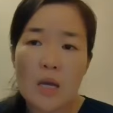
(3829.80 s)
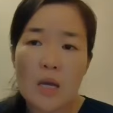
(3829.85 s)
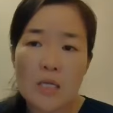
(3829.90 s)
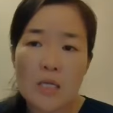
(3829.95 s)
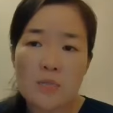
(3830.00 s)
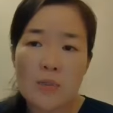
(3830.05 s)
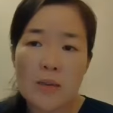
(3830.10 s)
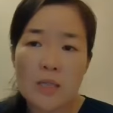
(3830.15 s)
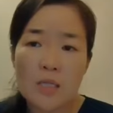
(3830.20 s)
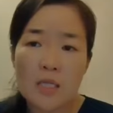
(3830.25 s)

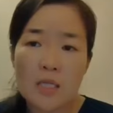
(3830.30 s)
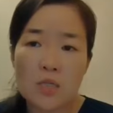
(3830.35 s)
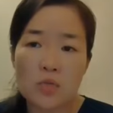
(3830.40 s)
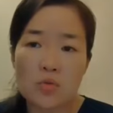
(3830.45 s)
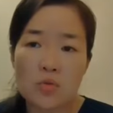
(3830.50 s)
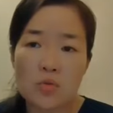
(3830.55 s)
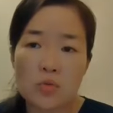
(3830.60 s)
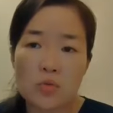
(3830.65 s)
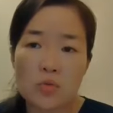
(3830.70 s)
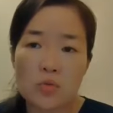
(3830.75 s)
it's better
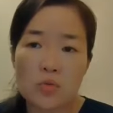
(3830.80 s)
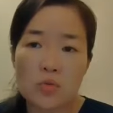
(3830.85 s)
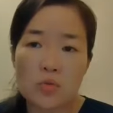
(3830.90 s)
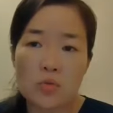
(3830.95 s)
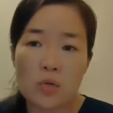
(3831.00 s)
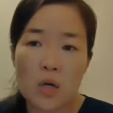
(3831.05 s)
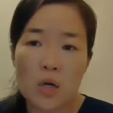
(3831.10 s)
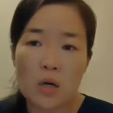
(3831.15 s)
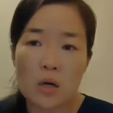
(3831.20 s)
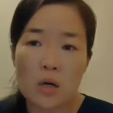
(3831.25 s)
to
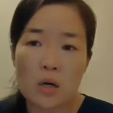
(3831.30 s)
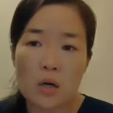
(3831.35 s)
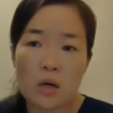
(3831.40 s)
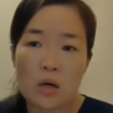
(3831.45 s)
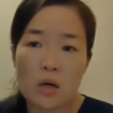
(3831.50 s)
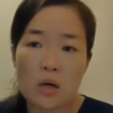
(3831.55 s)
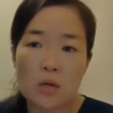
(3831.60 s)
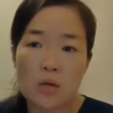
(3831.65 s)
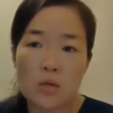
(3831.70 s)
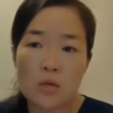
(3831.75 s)
uh,
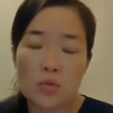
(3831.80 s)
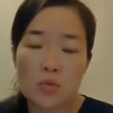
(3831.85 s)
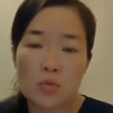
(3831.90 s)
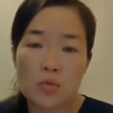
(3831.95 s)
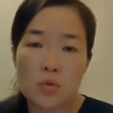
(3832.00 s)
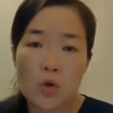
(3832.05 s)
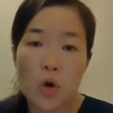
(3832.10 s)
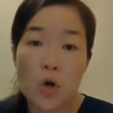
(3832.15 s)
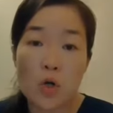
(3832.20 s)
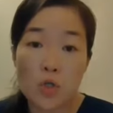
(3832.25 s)
to
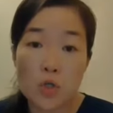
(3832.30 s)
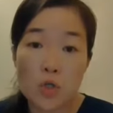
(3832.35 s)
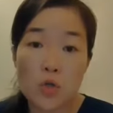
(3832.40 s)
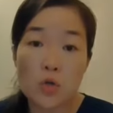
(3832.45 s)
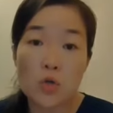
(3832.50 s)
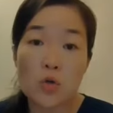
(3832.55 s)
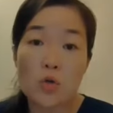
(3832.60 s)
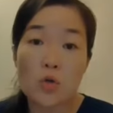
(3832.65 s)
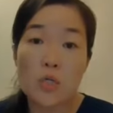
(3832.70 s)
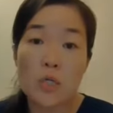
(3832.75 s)

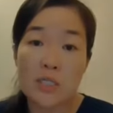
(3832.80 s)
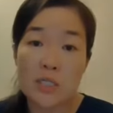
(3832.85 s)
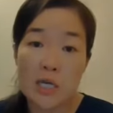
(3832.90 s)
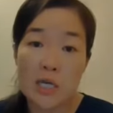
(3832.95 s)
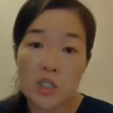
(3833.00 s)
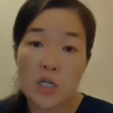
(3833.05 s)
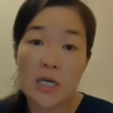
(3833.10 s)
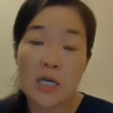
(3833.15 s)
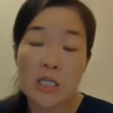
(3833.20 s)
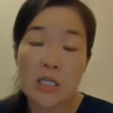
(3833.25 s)
control the
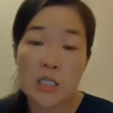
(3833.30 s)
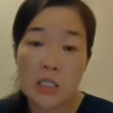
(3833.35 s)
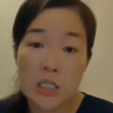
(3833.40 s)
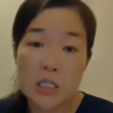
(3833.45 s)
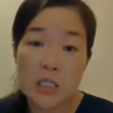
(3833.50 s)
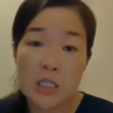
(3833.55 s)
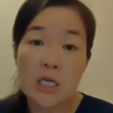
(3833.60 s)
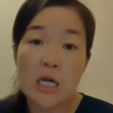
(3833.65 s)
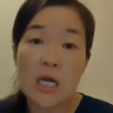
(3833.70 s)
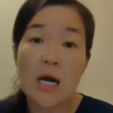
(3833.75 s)
sacha
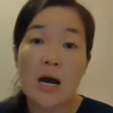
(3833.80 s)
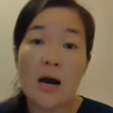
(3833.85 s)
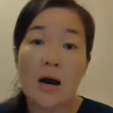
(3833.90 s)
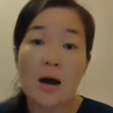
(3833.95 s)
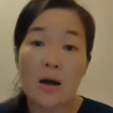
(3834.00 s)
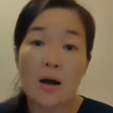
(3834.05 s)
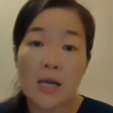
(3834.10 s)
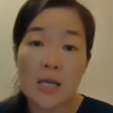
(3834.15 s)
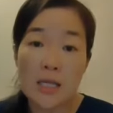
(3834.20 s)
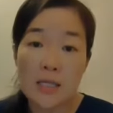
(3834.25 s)
inchi uh,
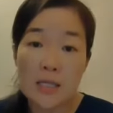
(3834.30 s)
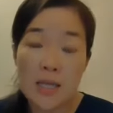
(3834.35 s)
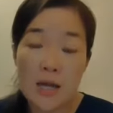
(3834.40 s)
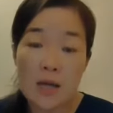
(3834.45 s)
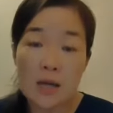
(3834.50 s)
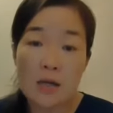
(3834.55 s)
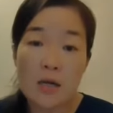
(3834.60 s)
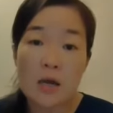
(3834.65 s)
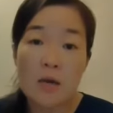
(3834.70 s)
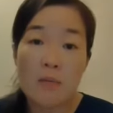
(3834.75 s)
intake
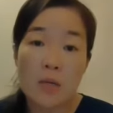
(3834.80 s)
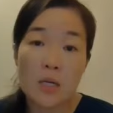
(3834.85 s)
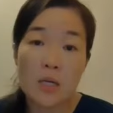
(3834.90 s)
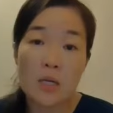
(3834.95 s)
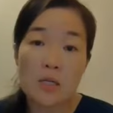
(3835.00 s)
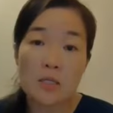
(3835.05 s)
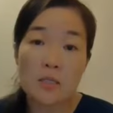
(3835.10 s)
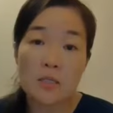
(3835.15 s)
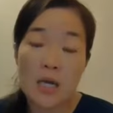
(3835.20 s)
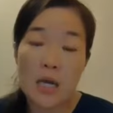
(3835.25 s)

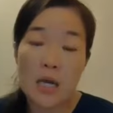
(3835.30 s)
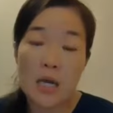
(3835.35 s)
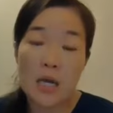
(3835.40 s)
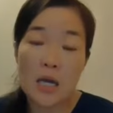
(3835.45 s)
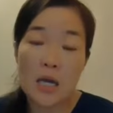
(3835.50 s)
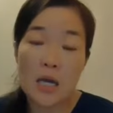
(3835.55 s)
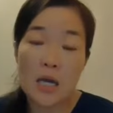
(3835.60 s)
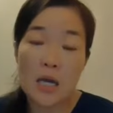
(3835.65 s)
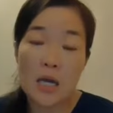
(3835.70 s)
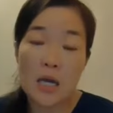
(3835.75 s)
because
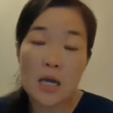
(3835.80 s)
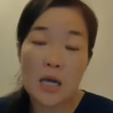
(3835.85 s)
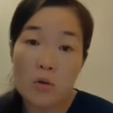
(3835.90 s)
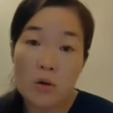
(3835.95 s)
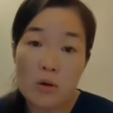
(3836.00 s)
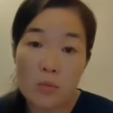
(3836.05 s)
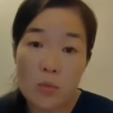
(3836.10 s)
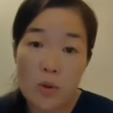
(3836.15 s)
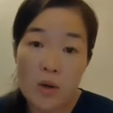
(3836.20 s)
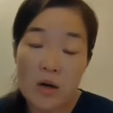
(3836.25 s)
it
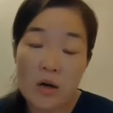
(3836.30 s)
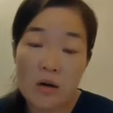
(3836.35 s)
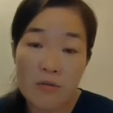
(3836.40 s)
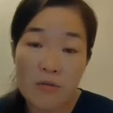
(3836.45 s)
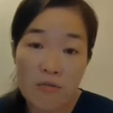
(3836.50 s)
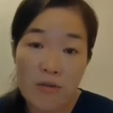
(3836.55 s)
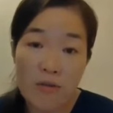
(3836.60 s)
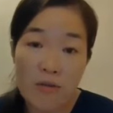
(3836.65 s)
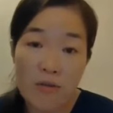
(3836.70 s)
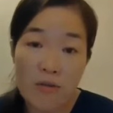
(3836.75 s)
also
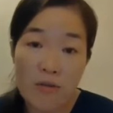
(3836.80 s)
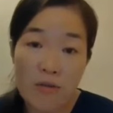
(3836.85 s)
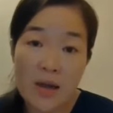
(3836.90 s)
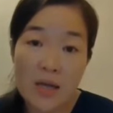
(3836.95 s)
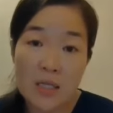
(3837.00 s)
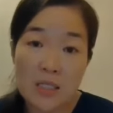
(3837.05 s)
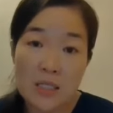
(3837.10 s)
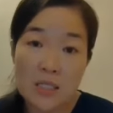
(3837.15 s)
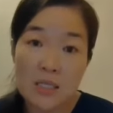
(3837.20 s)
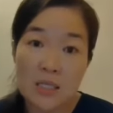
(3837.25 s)
will
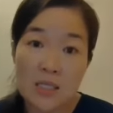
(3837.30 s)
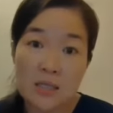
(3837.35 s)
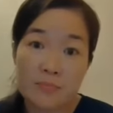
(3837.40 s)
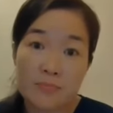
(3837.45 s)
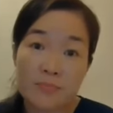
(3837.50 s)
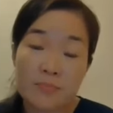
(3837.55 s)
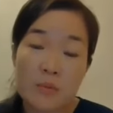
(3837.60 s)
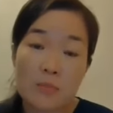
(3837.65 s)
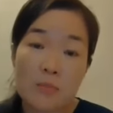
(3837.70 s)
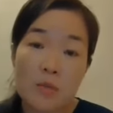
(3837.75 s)
affect the
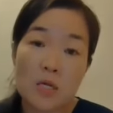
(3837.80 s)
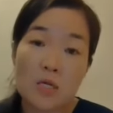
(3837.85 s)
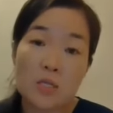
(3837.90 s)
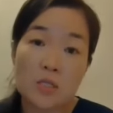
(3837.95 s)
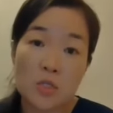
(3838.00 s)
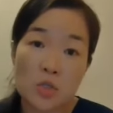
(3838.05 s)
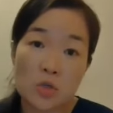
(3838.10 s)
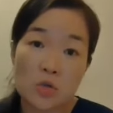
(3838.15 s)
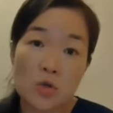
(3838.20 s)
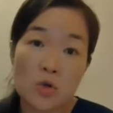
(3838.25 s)
because
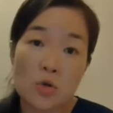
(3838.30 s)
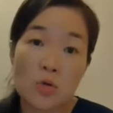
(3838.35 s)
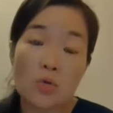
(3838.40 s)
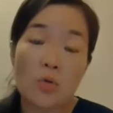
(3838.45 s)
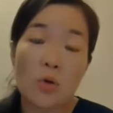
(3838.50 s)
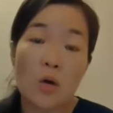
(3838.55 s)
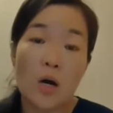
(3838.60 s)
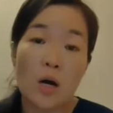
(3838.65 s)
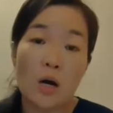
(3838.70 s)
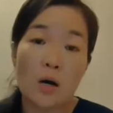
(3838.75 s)
you know
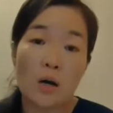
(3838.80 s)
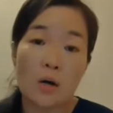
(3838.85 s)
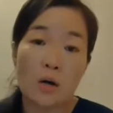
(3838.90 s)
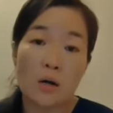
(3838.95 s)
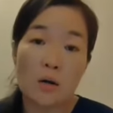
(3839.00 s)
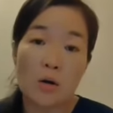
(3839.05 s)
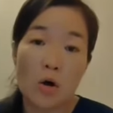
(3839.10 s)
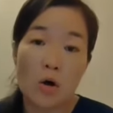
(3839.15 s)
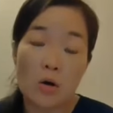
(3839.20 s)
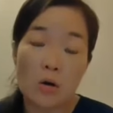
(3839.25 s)
uh,
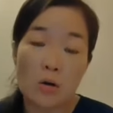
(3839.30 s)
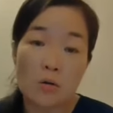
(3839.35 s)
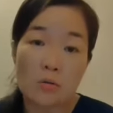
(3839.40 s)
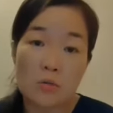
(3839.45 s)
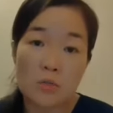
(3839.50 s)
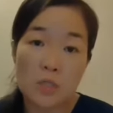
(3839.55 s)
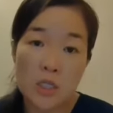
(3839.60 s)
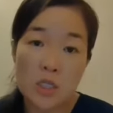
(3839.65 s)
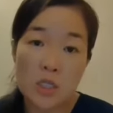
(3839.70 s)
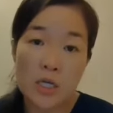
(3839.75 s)

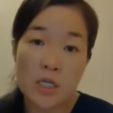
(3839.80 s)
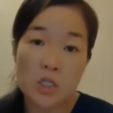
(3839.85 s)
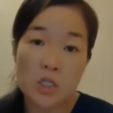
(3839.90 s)
sacha inchi